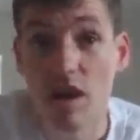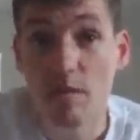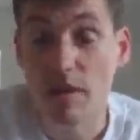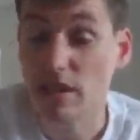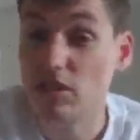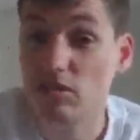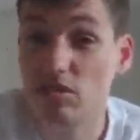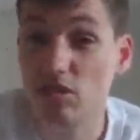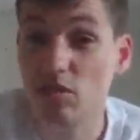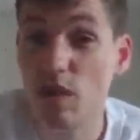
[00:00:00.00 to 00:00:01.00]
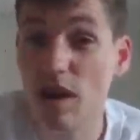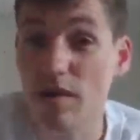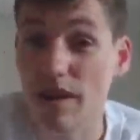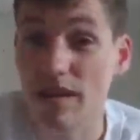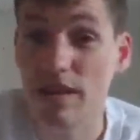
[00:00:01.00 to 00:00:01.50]
but they didn't do too well
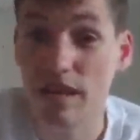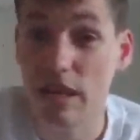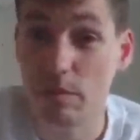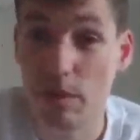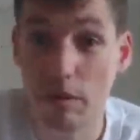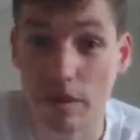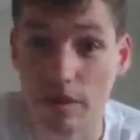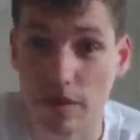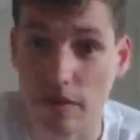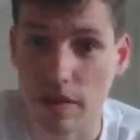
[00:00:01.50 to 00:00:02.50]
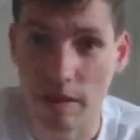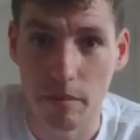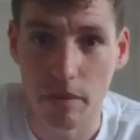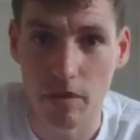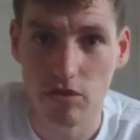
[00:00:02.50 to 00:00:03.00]
in the public vote.
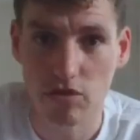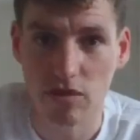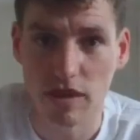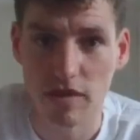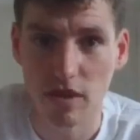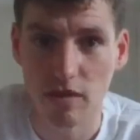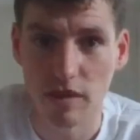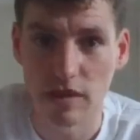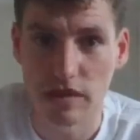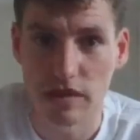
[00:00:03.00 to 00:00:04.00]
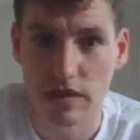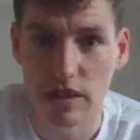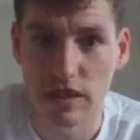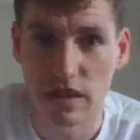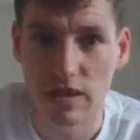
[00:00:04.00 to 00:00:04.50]
Austria, I have no
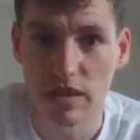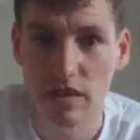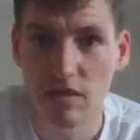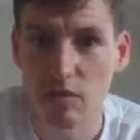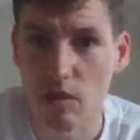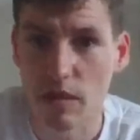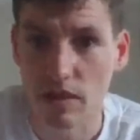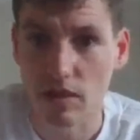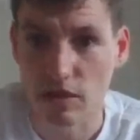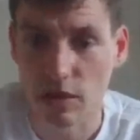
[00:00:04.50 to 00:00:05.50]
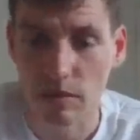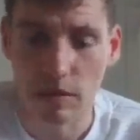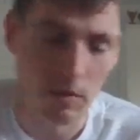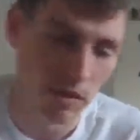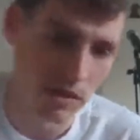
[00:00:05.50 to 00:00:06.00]
idea why they got so many
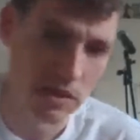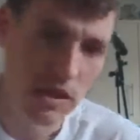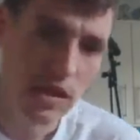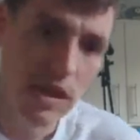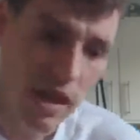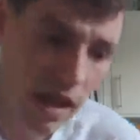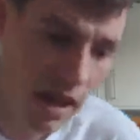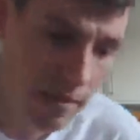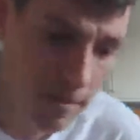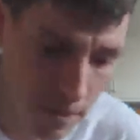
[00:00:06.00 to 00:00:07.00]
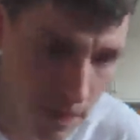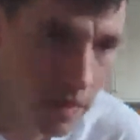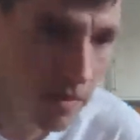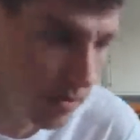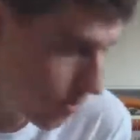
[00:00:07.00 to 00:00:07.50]
points. Dog,
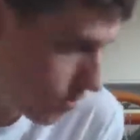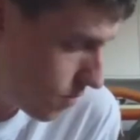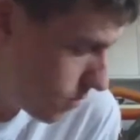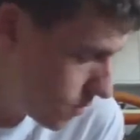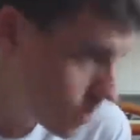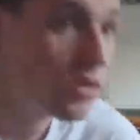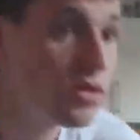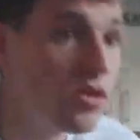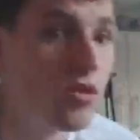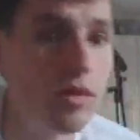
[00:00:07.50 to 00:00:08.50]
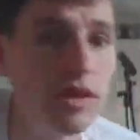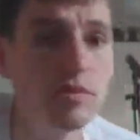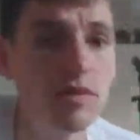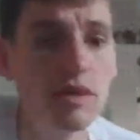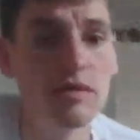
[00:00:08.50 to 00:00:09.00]
where's
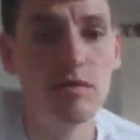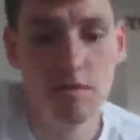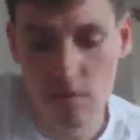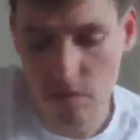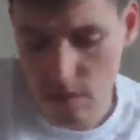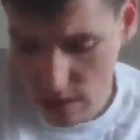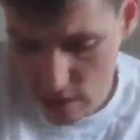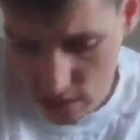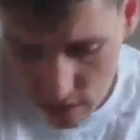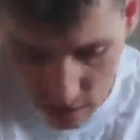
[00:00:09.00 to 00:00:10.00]
my list